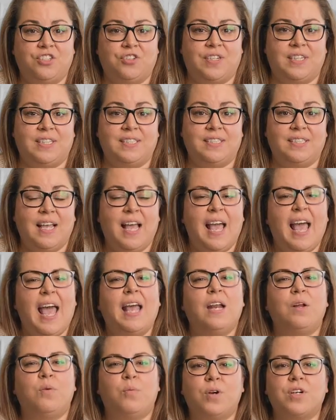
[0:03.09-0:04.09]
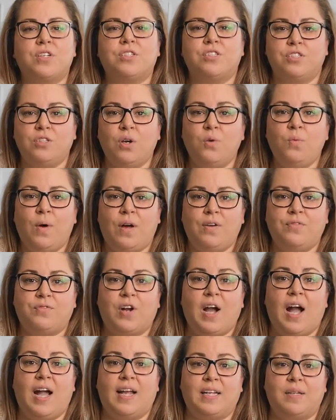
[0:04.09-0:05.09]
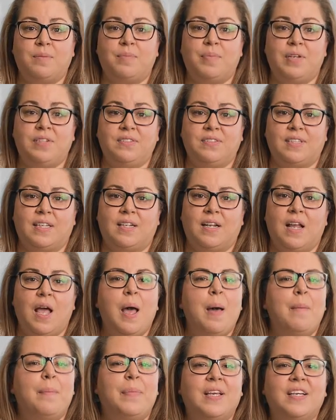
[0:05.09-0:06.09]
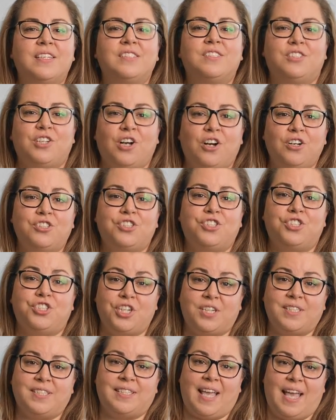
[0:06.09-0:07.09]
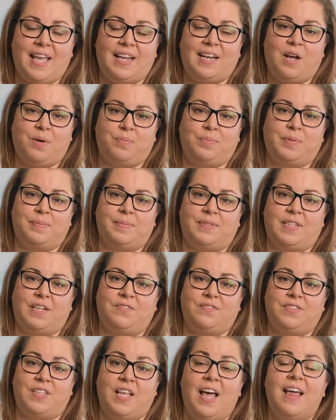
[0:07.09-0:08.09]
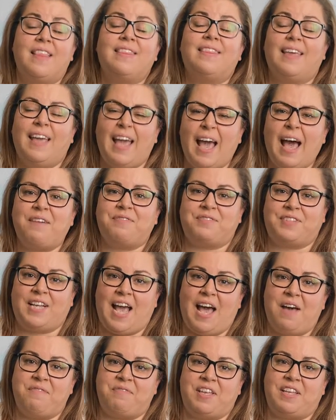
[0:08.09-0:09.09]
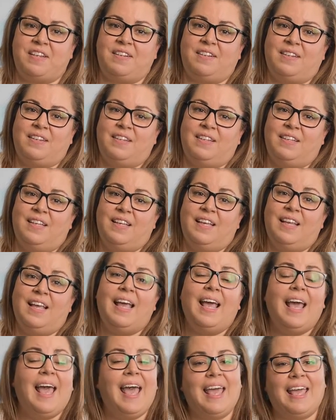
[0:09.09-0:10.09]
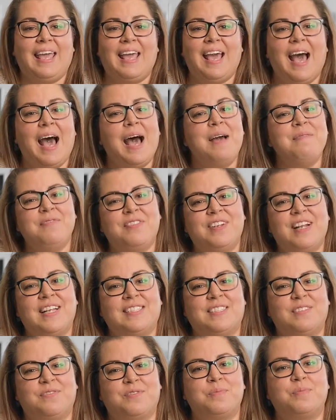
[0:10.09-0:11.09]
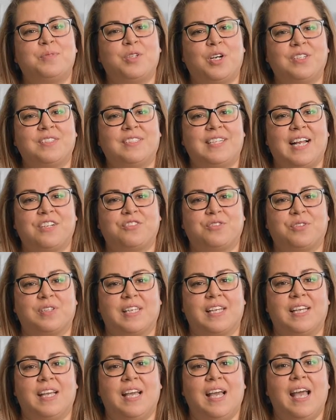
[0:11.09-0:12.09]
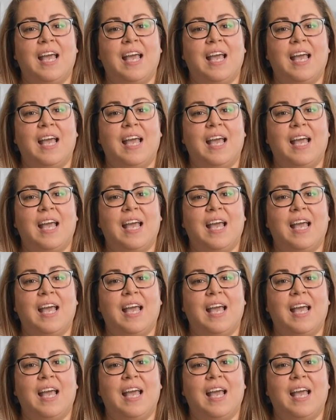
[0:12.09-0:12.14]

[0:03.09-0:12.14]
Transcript: treats, and it works so well for hiding pills in because dogs just can't help themselves. They have to have it. Hey, I'm Vanessa from Dogs Naturally,